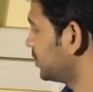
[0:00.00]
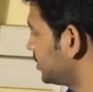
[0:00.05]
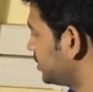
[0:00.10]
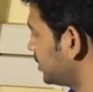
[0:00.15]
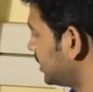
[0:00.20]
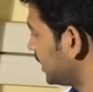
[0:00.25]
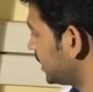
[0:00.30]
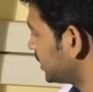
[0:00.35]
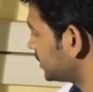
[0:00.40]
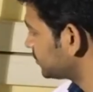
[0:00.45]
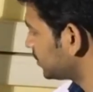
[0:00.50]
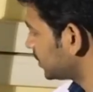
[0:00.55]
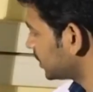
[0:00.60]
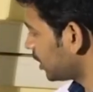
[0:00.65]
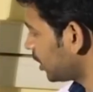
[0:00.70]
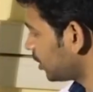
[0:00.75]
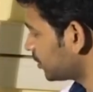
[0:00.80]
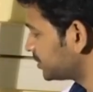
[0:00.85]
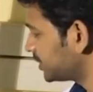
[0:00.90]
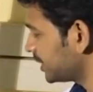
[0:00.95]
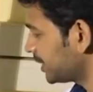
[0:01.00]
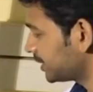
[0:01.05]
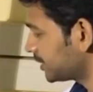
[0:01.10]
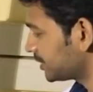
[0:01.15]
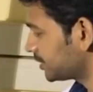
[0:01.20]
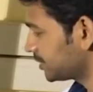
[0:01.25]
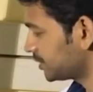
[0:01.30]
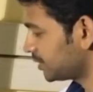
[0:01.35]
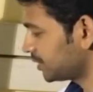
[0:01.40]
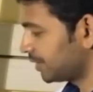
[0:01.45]
There is one
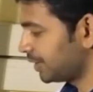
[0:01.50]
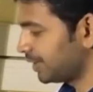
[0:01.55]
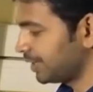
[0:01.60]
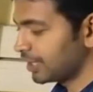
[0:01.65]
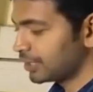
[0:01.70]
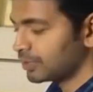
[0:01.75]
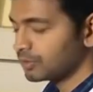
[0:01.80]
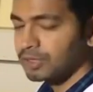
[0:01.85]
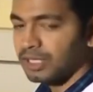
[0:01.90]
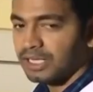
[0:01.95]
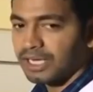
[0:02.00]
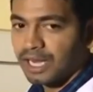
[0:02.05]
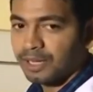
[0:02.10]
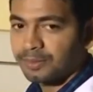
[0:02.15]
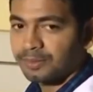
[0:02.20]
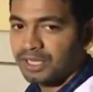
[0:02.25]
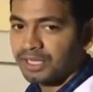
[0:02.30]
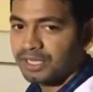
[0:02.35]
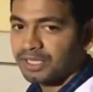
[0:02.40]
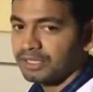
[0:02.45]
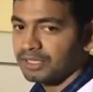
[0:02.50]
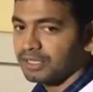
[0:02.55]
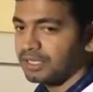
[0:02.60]
object near to the camera